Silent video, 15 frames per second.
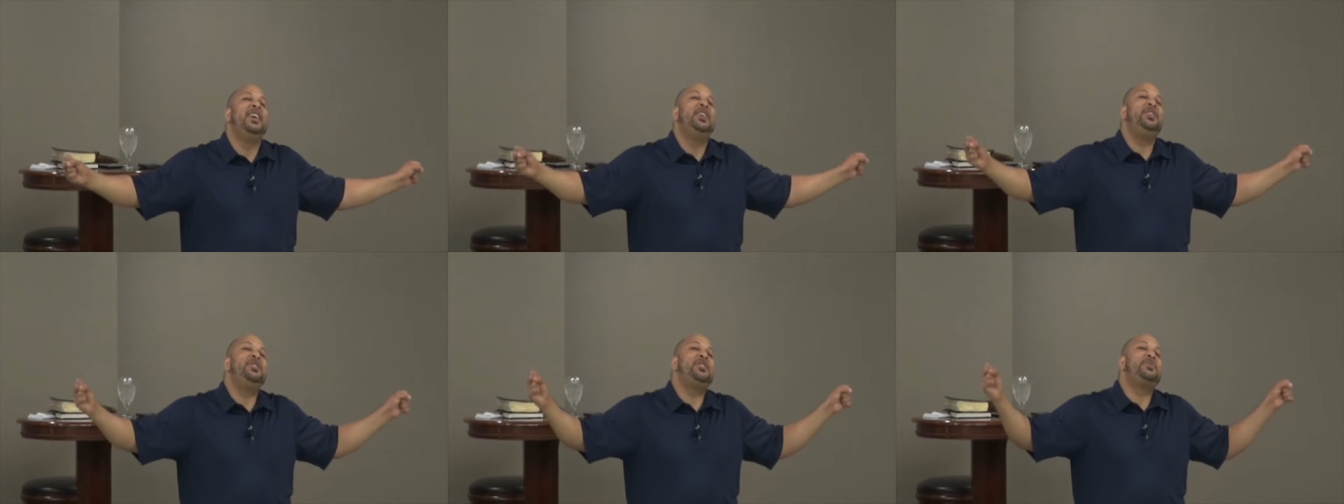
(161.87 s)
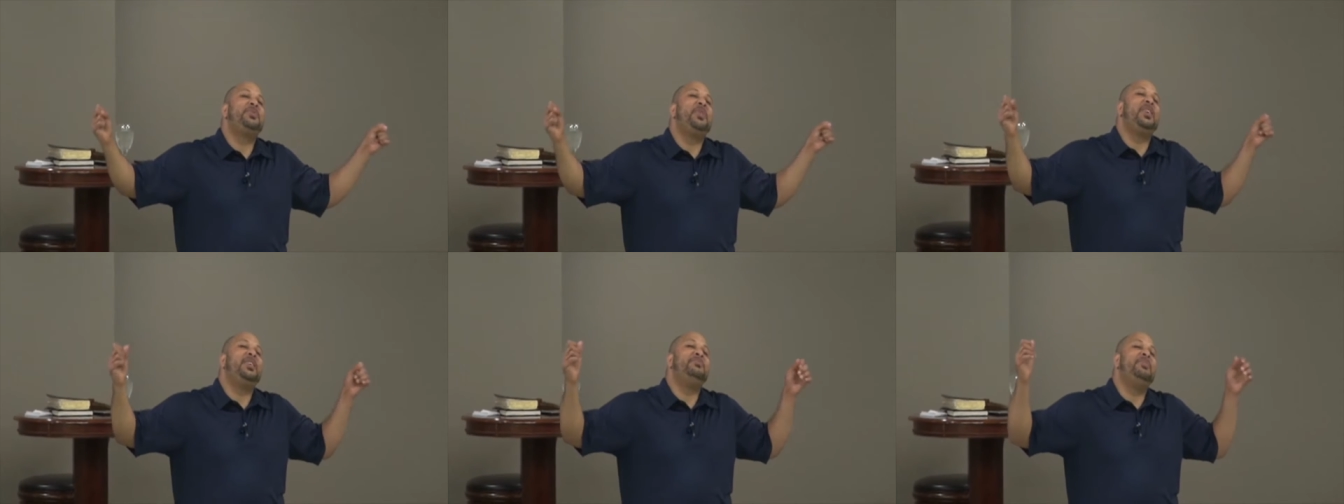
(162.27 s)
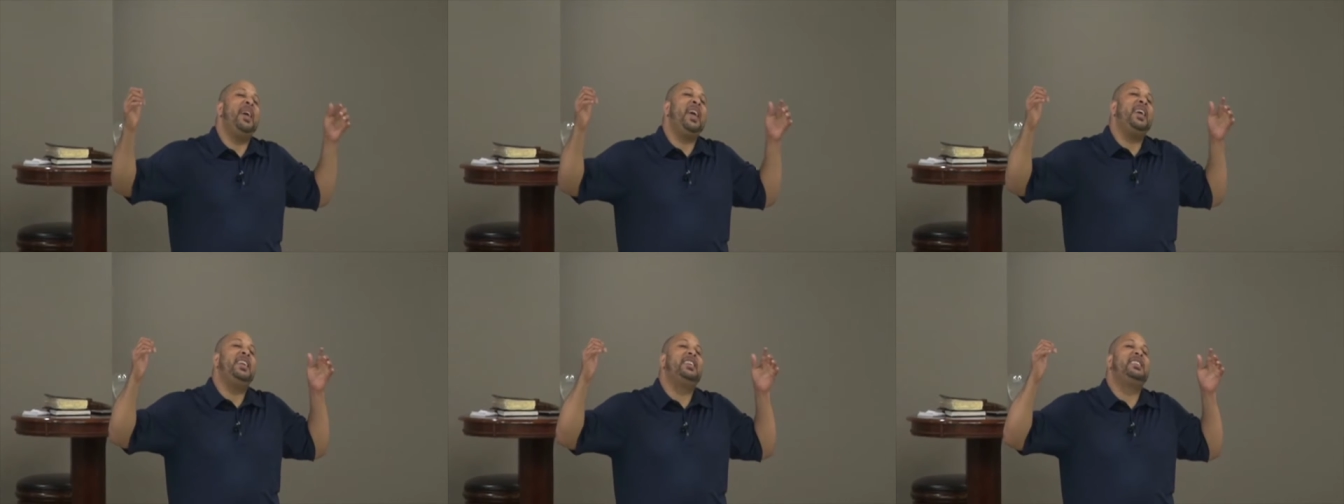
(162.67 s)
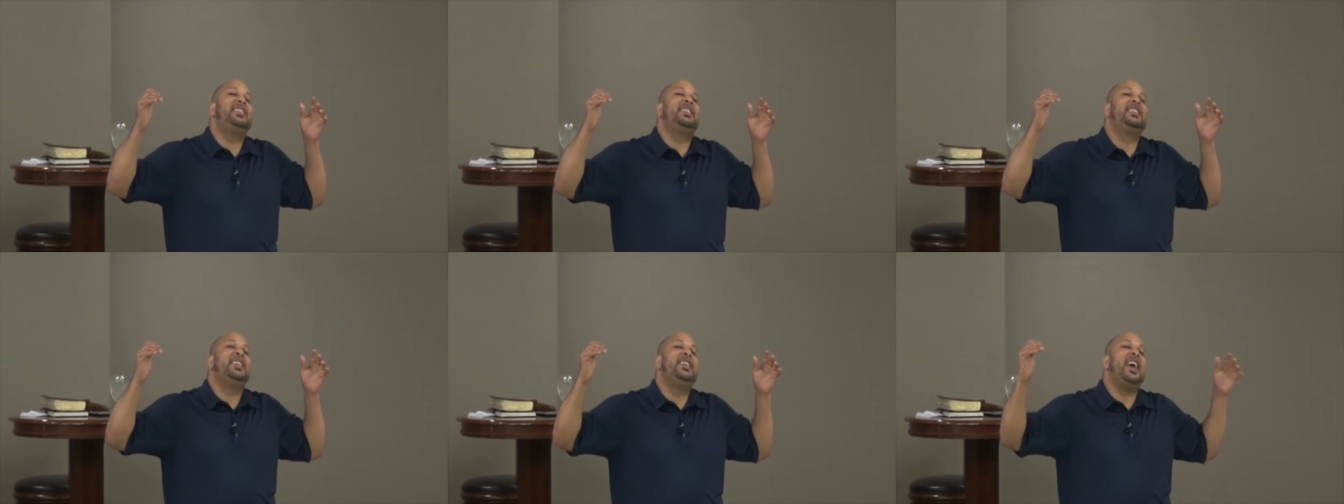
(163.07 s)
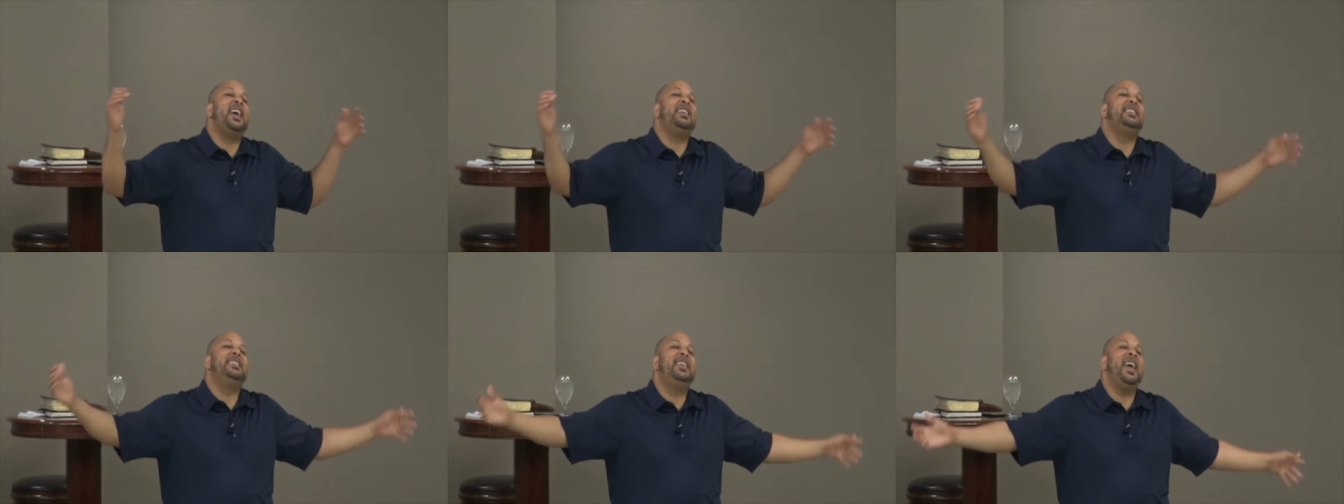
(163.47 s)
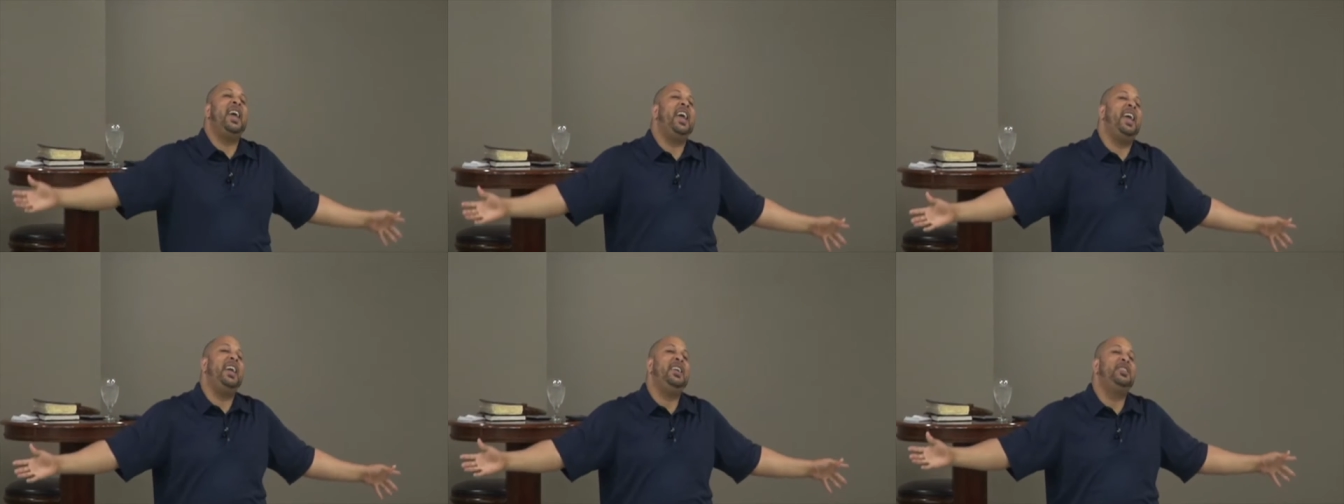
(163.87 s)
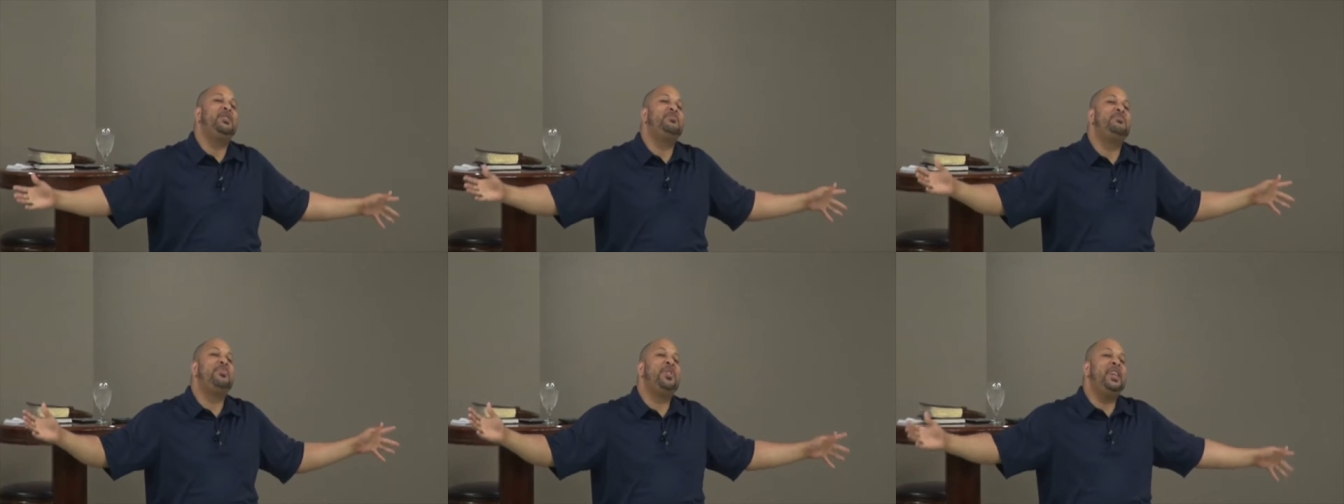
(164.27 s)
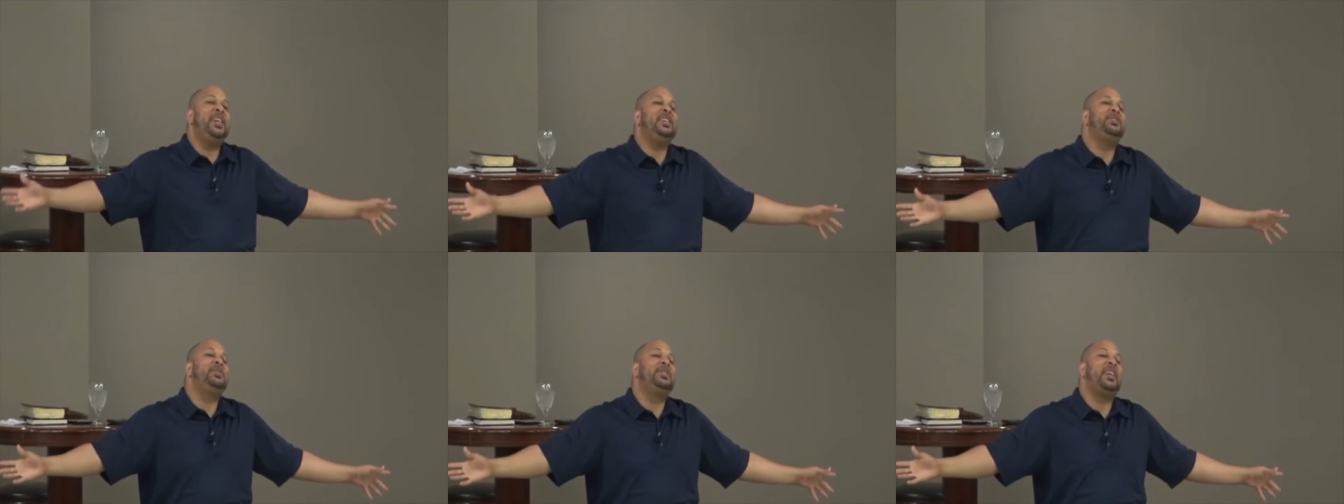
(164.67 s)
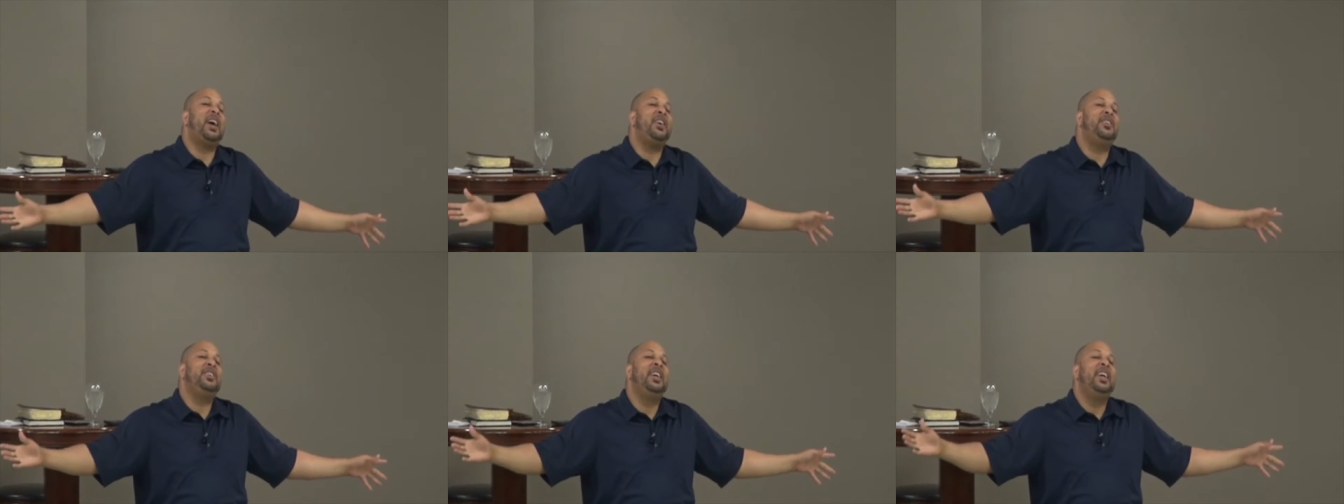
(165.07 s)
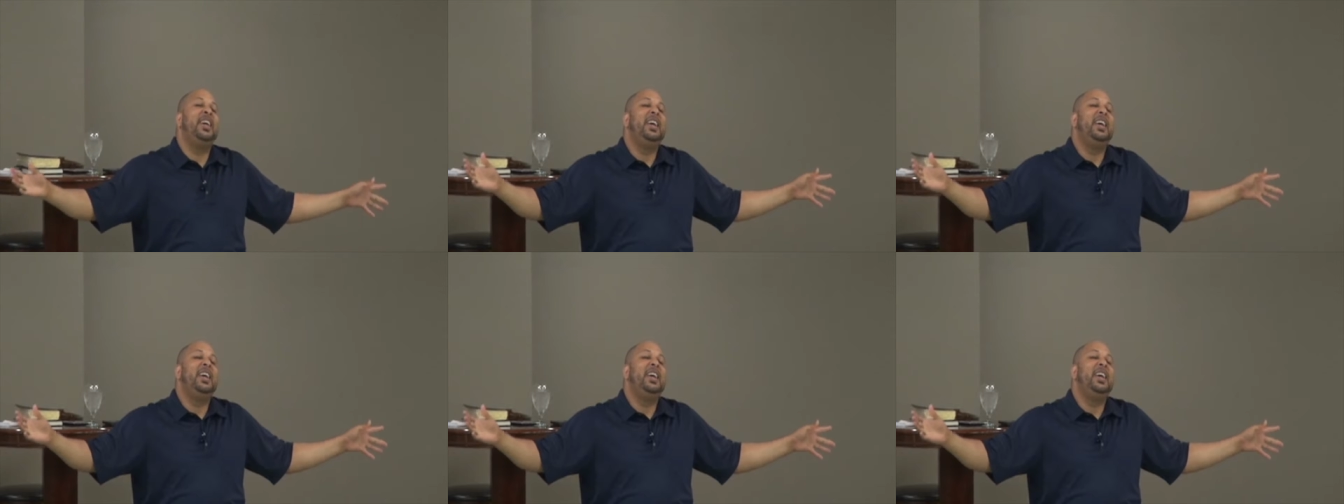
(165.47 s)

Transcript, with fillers: you just want to man it's just a nice day the breeze was out